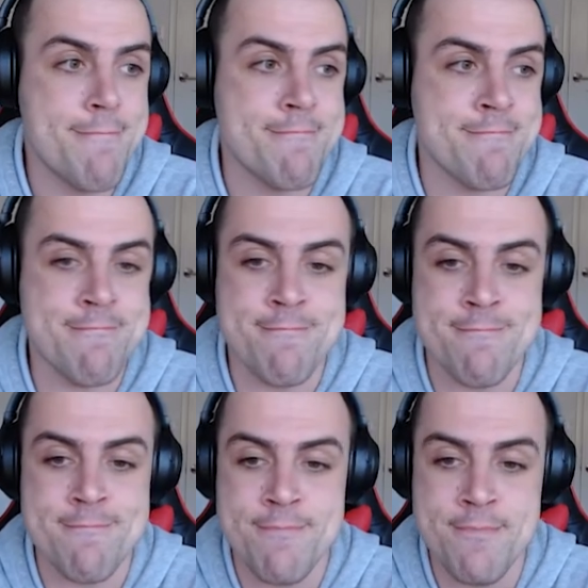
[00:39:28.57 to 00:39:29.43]

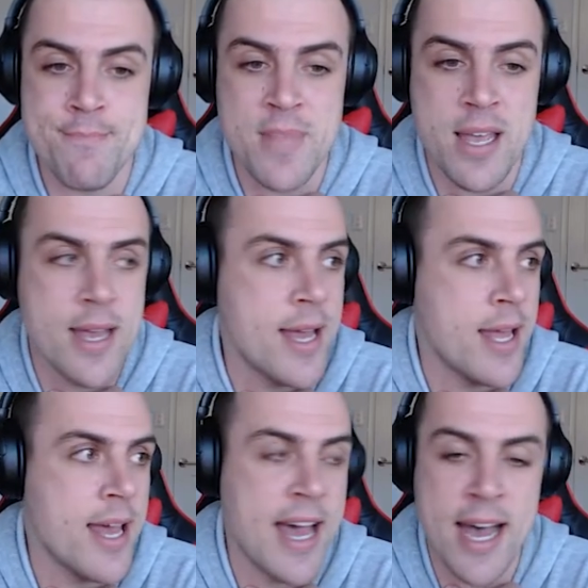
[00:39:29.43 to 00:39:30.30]

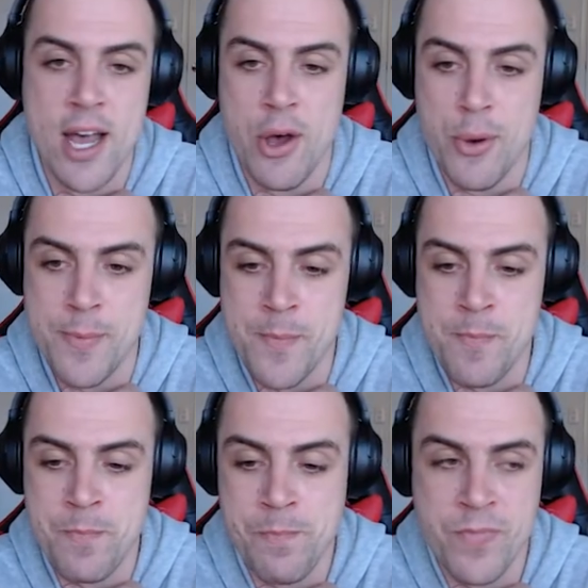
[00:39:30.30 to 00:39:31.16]
Uh-oh.
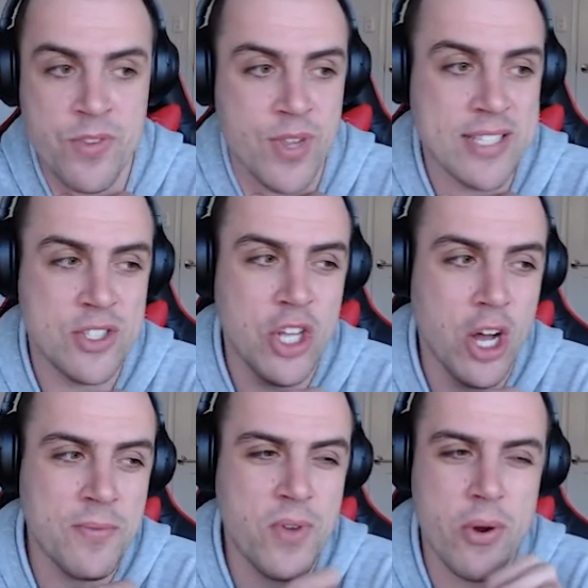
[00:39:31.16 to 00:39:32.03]
So that's
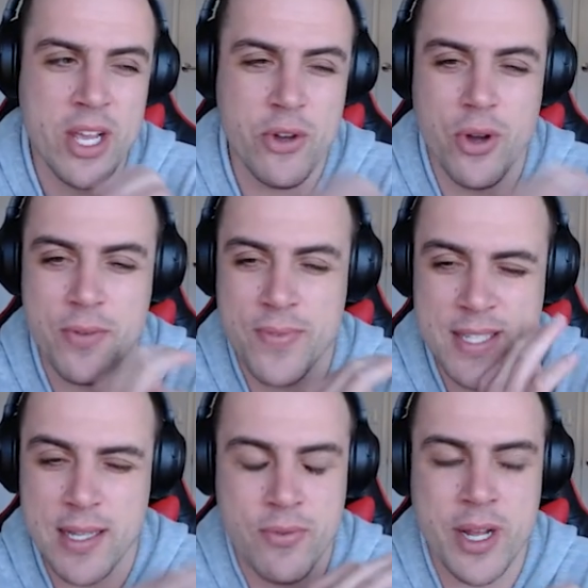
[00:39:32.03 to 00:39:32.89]
not very good for
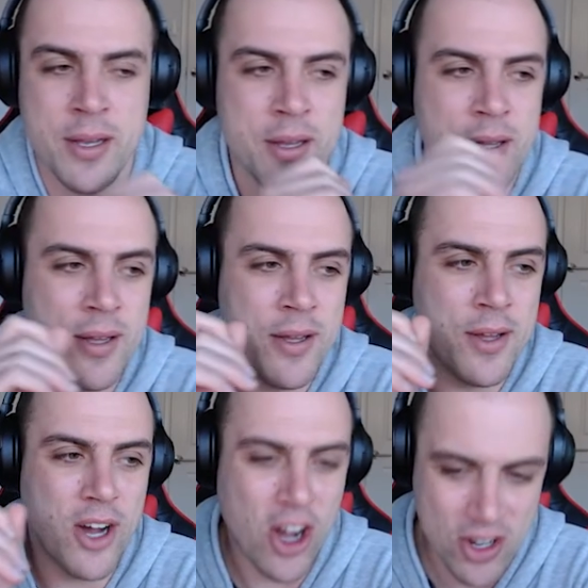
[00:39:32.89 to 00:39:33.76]
delivering
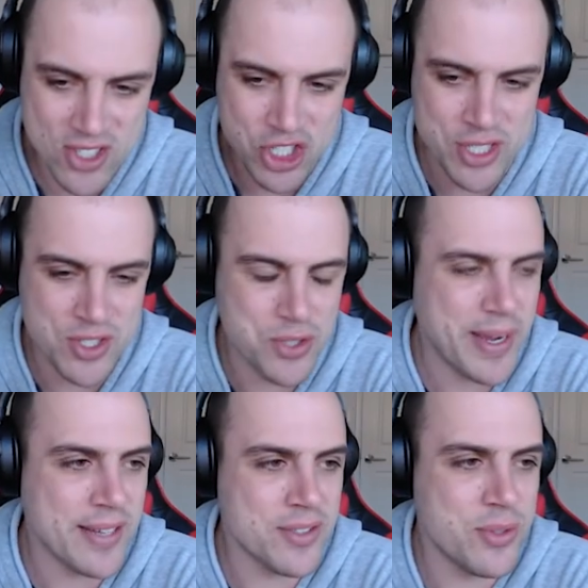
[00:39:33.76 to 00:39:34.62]
oxygen to
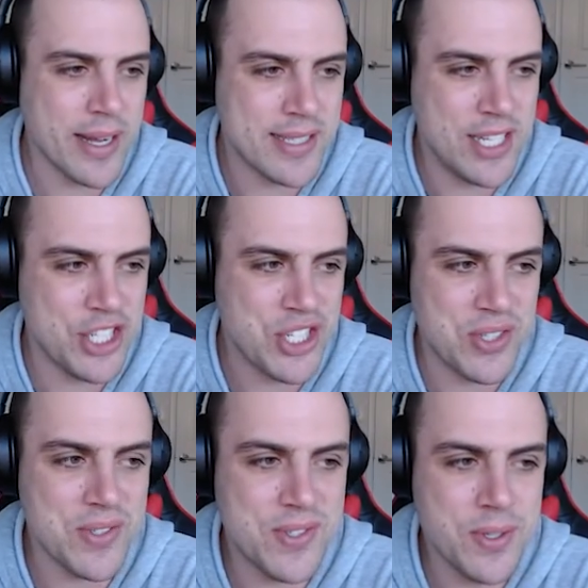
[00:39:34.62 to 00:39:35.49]
our
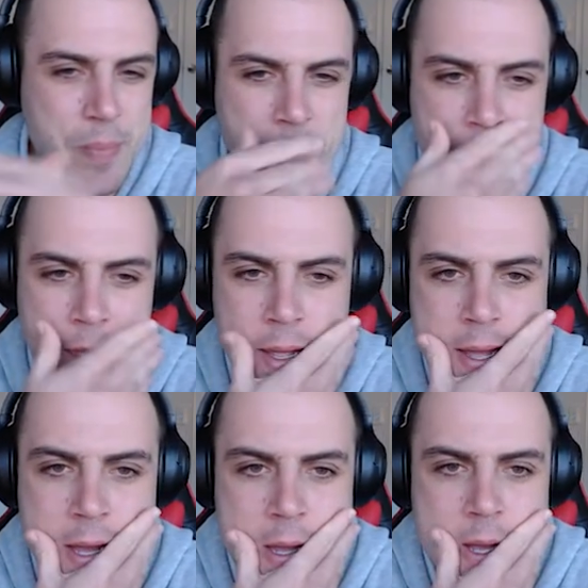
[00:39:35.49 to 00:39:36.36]
tissues.
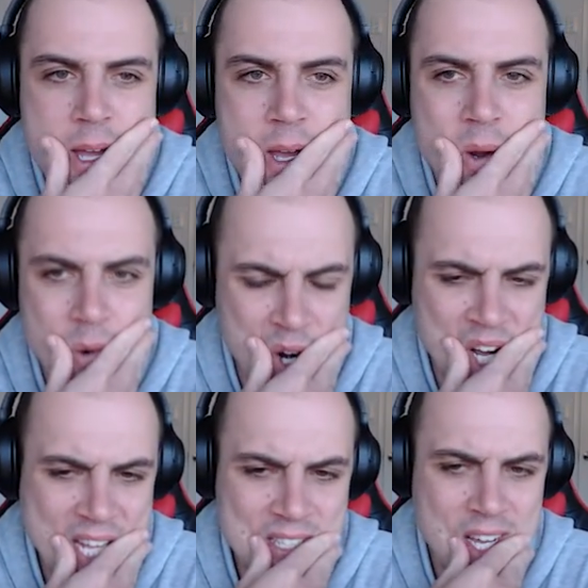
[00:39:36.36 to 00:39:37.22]

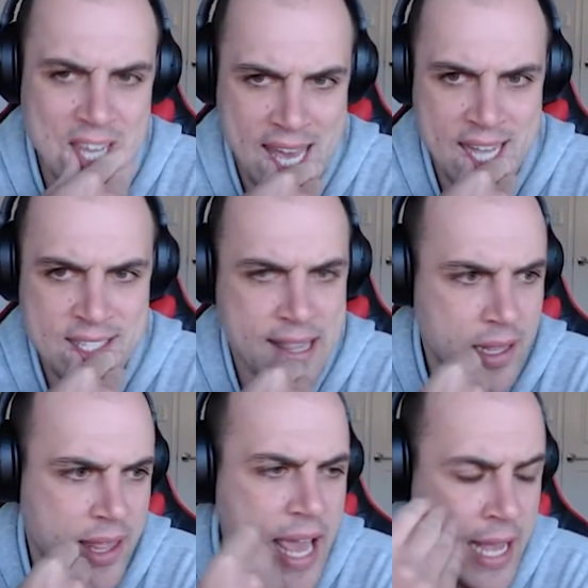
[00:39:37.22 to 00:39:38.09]
Right. Okay. So
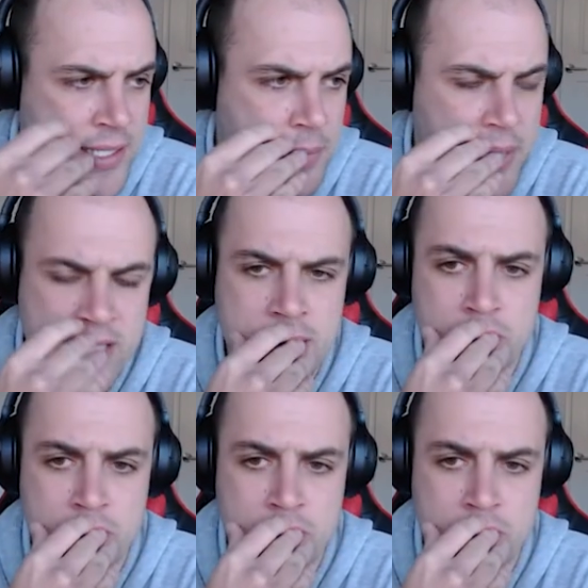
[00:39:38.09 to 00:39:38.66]
the answer means it